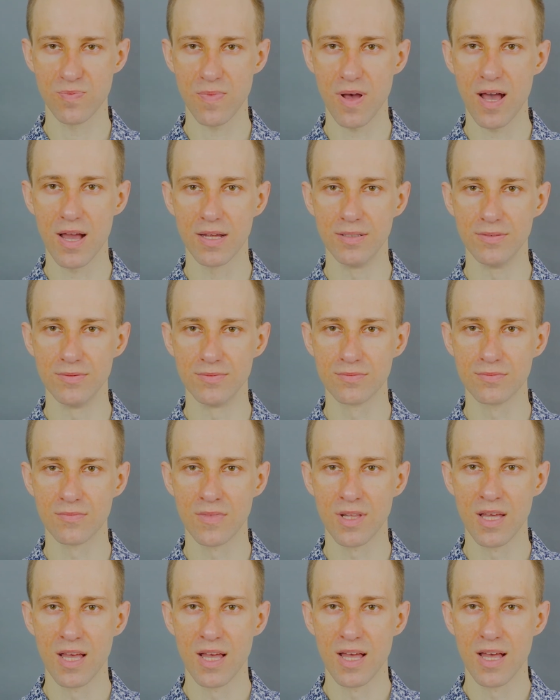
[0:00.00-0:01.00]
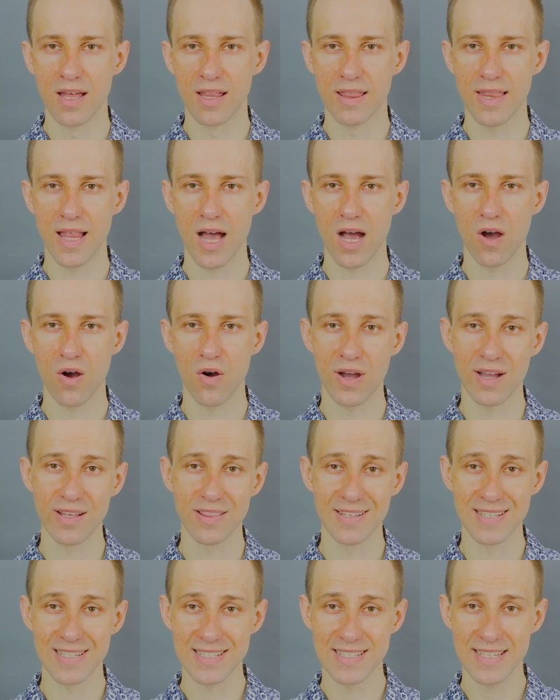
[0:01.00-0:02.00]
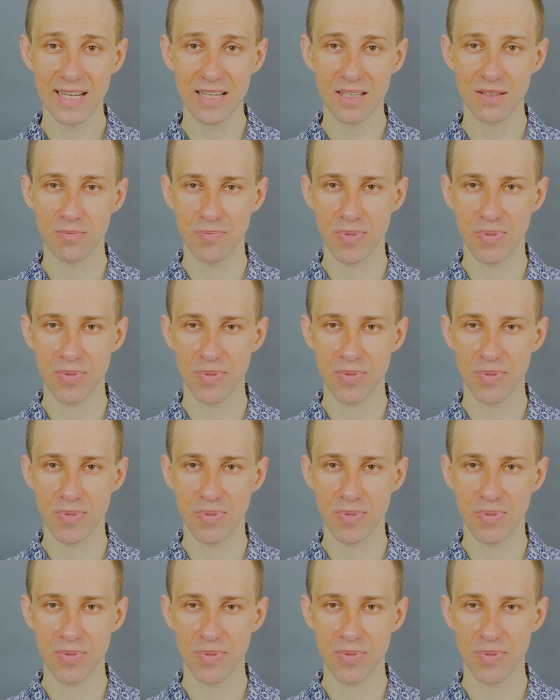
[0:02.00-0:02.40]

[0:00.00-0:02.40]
mind. Now, in the second